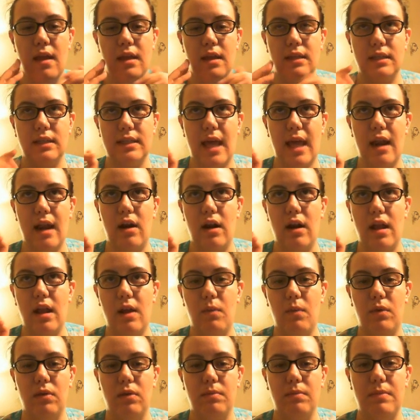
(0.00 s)
Saturday
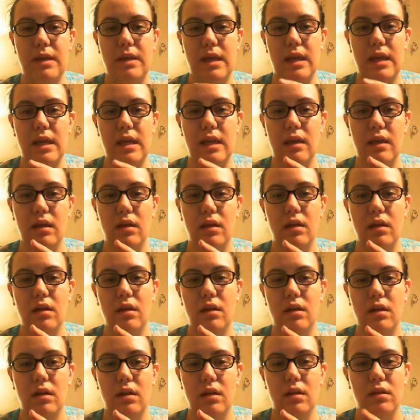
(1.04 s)
will be
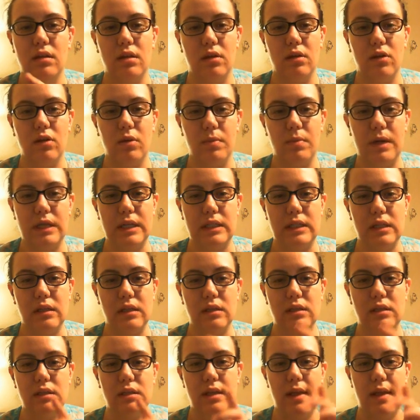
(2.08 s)
little girl presents,